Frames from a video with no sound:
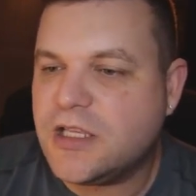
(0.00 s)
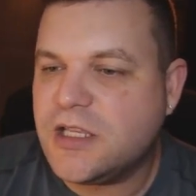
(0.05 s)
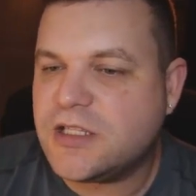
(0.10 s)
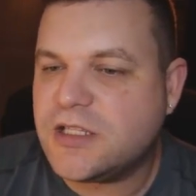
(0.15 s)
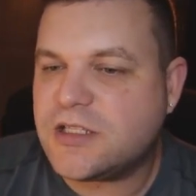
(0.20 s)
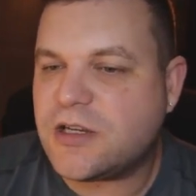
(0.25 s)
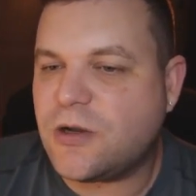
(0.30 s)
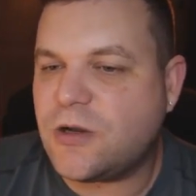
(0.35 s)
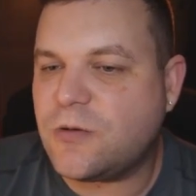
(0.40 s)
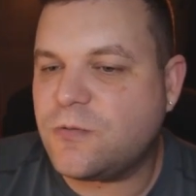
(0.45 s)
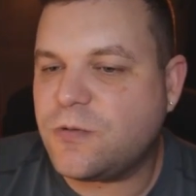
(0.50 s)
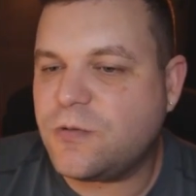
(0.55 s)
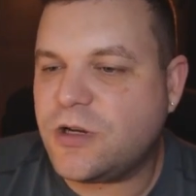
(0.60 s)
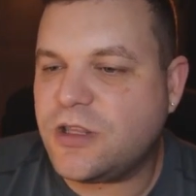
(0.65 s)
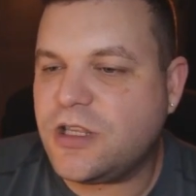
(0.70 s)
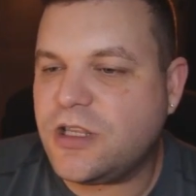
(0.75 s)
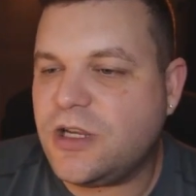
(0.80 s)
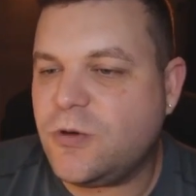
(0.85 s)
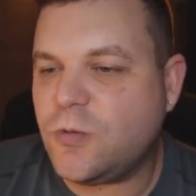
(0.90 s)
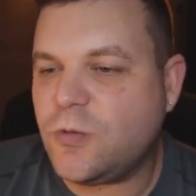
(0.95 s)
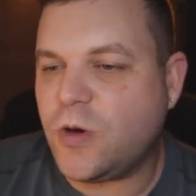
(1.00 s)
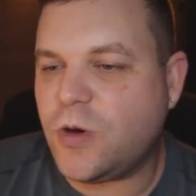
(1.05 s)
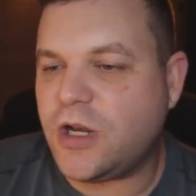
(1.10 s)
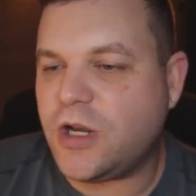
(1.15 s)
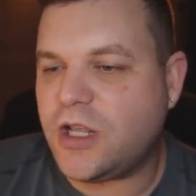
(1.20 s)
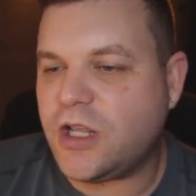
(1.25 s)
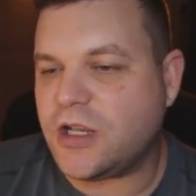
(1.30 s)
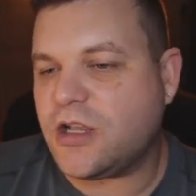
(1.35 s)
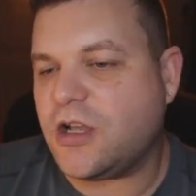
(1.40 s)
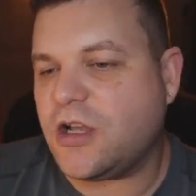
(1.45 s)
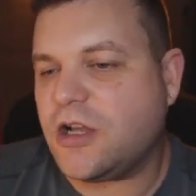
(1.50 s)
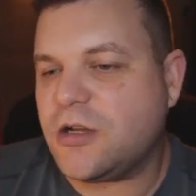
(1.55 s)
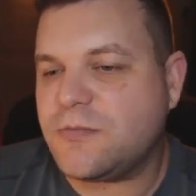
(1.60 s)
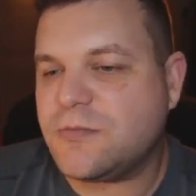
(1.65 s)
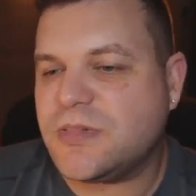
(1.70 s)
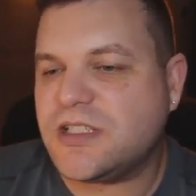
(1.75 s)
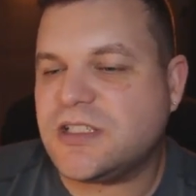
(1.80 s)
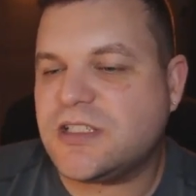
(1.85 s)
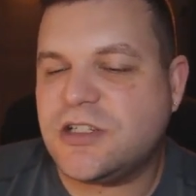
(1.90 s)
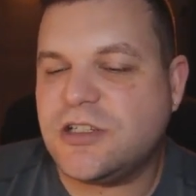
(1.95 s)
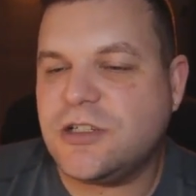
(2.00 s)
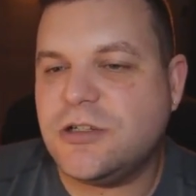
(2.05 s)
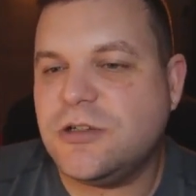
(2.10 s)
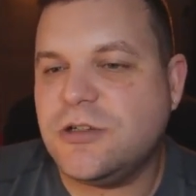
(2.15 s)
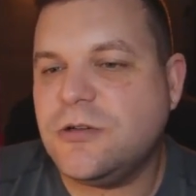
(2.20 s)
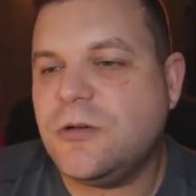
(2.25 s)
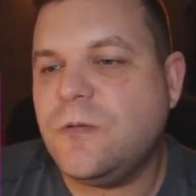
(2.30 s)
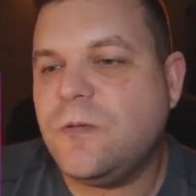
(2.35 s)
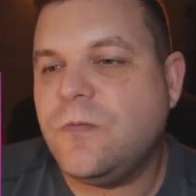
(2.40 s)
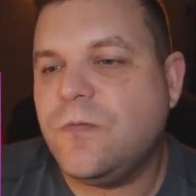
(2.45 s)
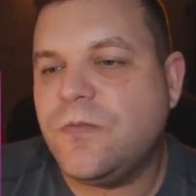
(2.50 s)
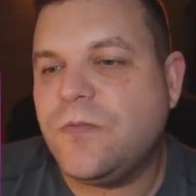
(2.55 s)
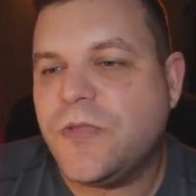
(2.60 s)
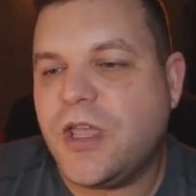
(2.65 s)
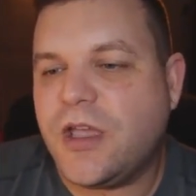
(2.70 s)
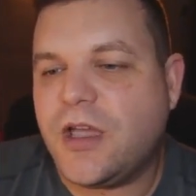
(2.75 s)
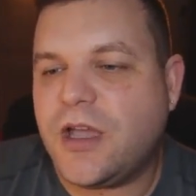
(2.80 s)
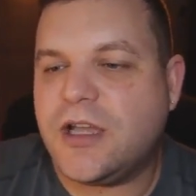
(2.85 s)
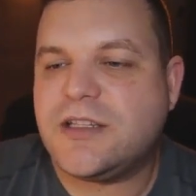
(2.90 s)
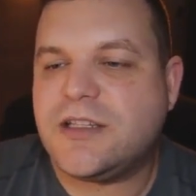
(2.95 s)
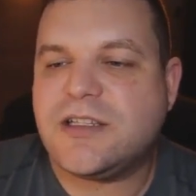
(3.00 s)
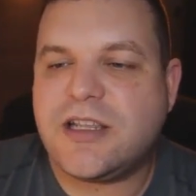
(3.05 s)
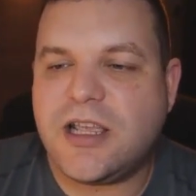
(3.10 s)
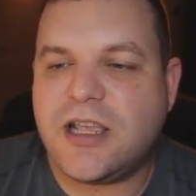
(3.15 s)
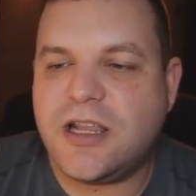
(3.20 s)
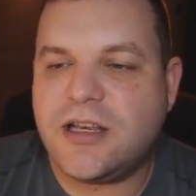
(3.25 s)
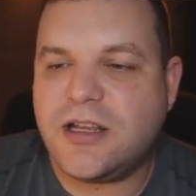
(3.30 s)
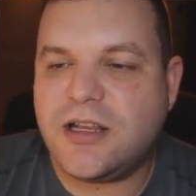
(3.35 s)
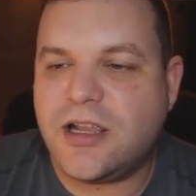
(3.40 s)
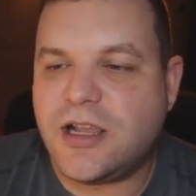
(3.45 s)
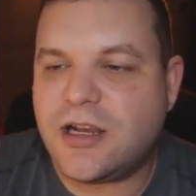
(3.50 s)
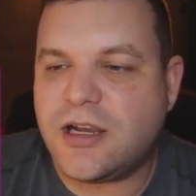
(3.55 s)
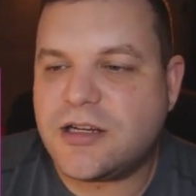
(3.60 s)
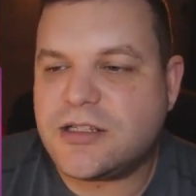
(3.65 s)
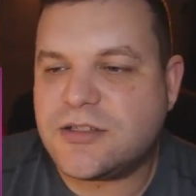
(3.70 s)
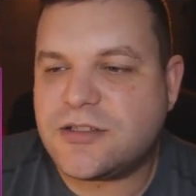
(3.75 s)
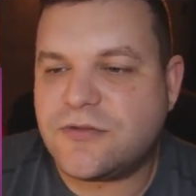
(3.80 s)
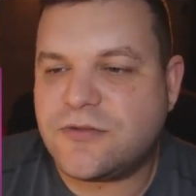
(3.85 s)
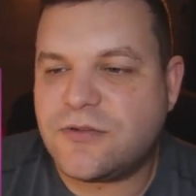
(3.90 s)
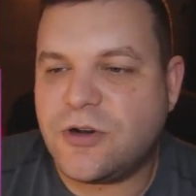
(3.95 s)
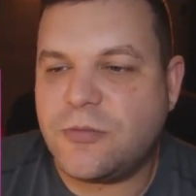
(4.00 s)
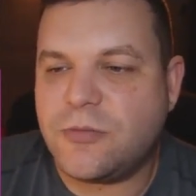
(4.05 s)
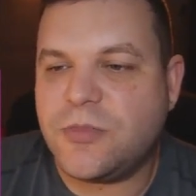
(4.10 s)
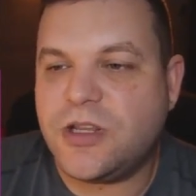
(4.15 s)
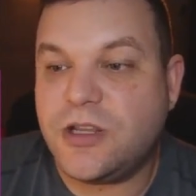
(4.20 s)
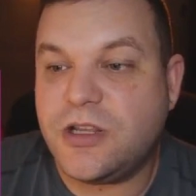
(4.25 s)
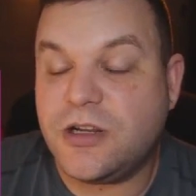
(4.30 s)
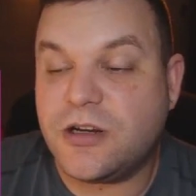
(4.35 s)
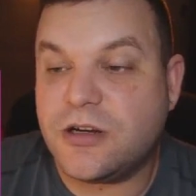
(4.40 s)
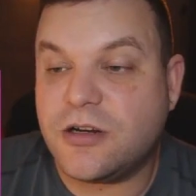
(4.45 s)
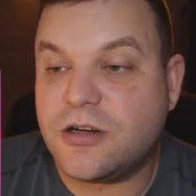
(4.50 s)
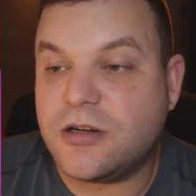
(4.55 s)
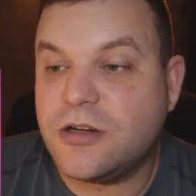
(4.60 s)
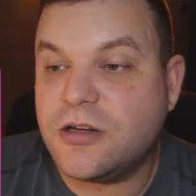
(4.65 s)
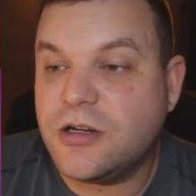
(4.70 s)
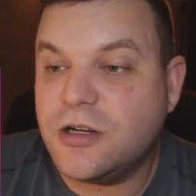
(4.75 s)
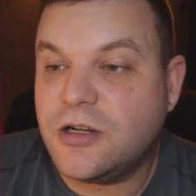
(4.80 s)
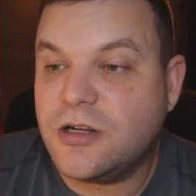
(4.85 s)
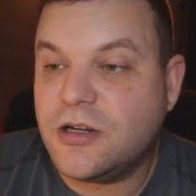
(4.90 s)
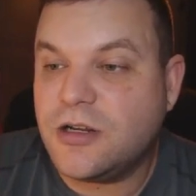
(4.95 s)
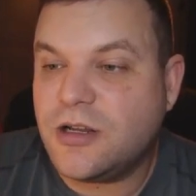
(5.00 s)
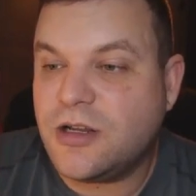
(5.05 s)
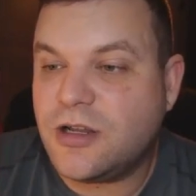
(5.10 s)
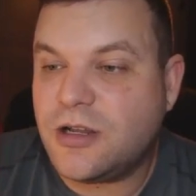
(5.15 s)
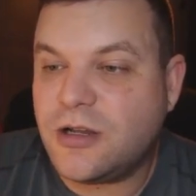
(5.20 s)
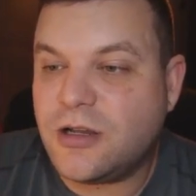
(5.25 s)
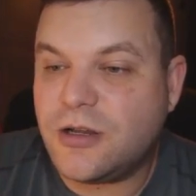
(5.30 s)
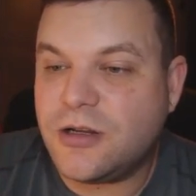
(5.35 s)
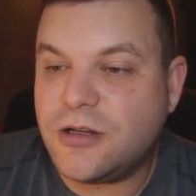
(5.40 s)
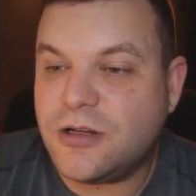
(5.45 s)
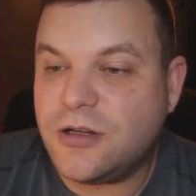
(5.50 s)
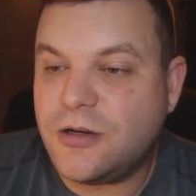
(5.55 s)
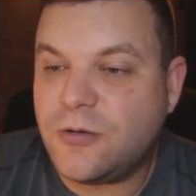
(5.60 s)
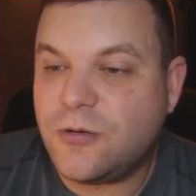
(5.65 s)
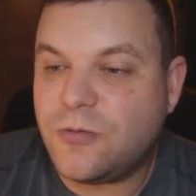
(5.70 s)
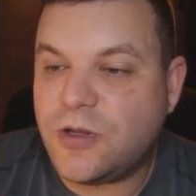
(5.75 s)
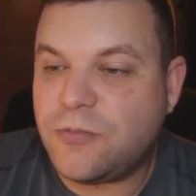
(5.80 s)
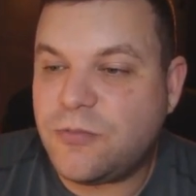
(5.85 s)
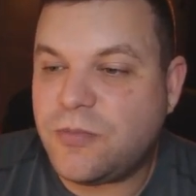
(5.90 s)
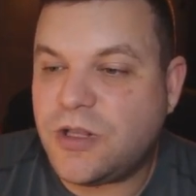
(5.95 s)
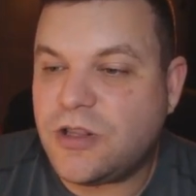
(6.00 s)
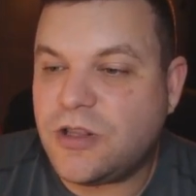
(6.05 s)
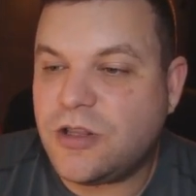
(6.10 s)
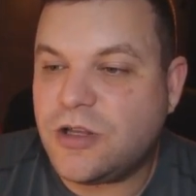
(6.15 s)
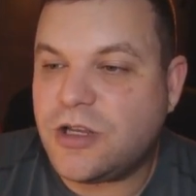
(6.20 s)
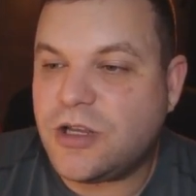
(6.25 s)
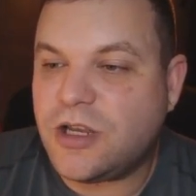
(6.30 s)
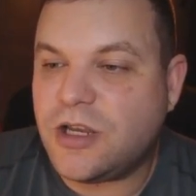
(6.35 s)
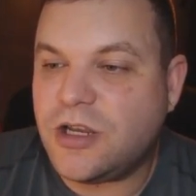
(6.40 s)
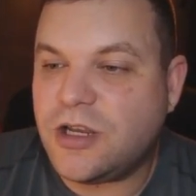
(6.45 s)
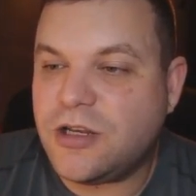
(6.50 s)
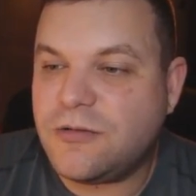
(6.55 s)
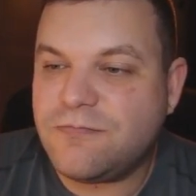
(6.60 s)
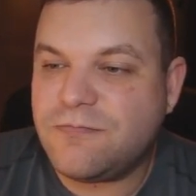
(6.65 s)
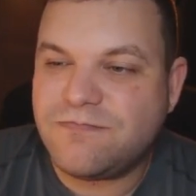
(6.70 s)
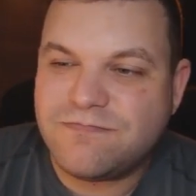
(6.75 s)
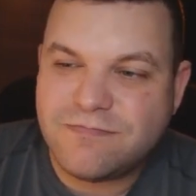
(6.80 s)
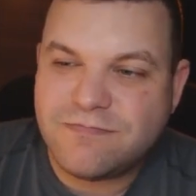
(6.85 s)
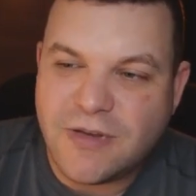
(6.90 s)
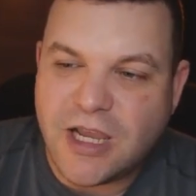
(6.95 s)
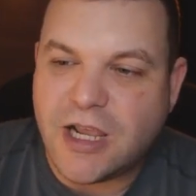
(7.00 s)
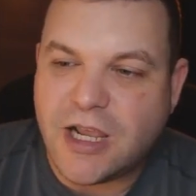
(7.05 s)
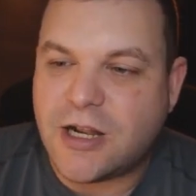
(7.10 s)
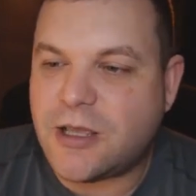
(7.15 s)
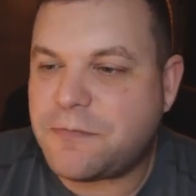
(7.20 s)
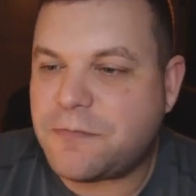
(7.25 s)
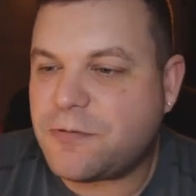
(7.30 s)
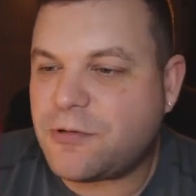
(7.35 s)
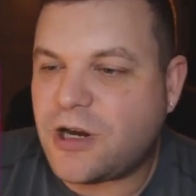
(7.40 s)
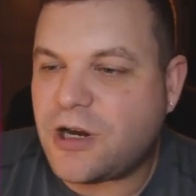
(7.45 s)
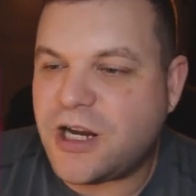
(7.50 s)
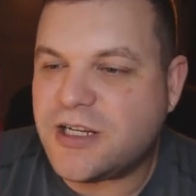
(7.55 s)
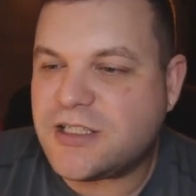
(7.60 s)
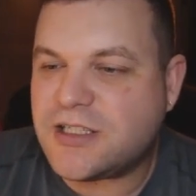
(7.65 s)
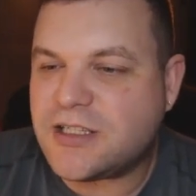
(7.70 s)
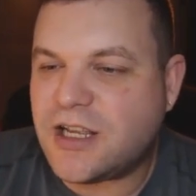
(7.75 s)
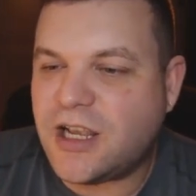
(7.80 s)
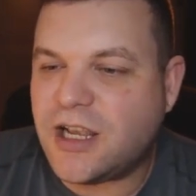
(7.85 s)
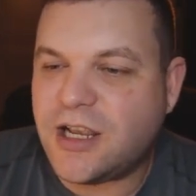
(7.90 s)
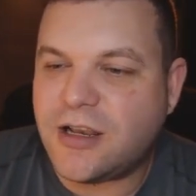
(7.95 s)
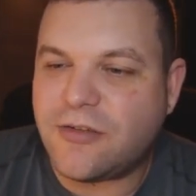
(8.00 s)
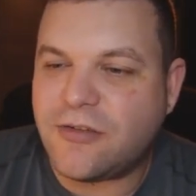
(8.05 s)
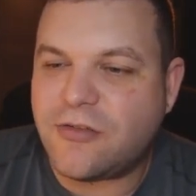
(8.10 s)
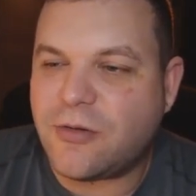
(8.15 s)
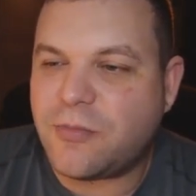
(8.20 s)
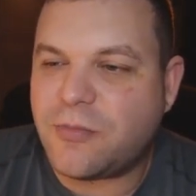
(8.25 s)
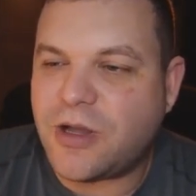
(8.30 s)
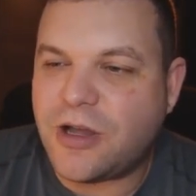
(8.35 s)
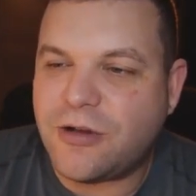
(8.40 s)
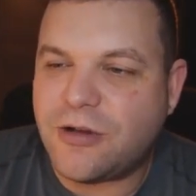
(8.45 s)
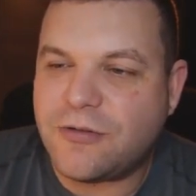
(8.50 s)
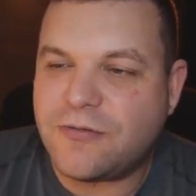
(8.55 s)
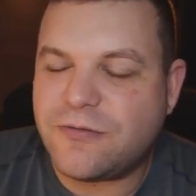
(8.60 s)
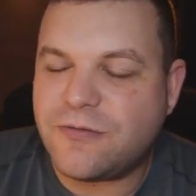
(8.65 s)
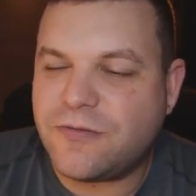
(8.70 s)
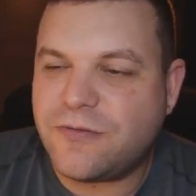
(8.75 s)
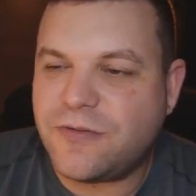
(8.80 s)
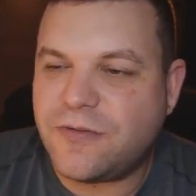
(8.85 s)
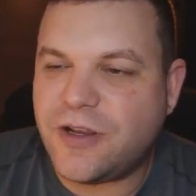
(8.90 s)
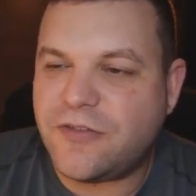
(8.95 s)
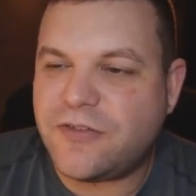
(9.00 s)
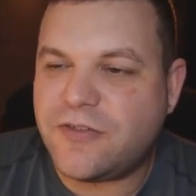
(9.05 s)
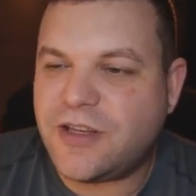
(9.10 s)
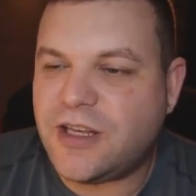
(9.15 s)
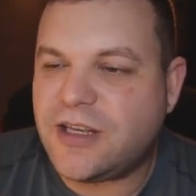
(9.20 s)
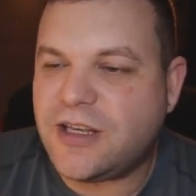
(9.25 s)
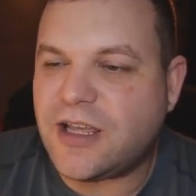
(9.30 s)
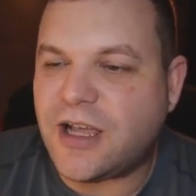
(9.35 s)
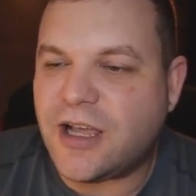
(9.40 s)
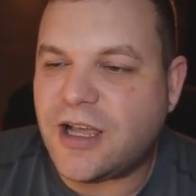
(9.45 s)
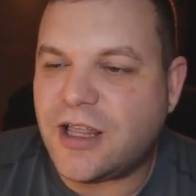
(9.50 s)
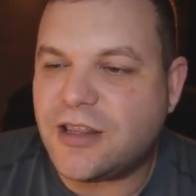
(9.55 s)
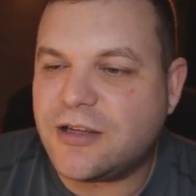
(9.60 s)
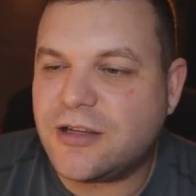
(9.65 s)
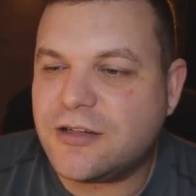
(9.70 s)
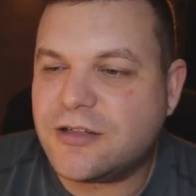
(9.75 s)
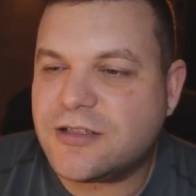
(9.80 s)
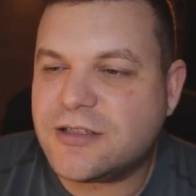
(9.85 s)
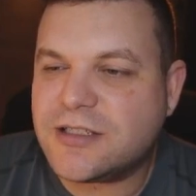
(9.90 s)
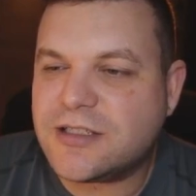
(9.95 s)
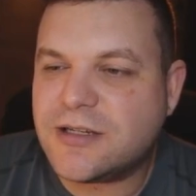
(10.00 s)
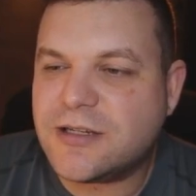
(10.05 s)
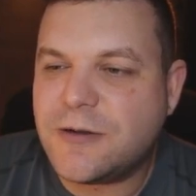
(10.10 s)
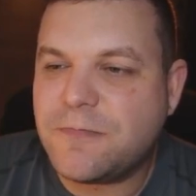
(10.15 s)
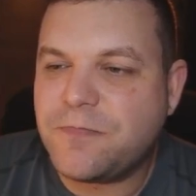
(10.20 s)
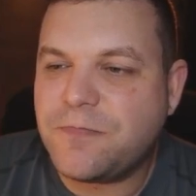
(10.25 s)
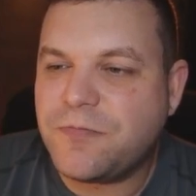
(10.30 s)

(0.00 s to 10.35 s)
So really, when it comes to a 10x from here, uh, you know, we'd be looking at a price tag of about fifty dollars,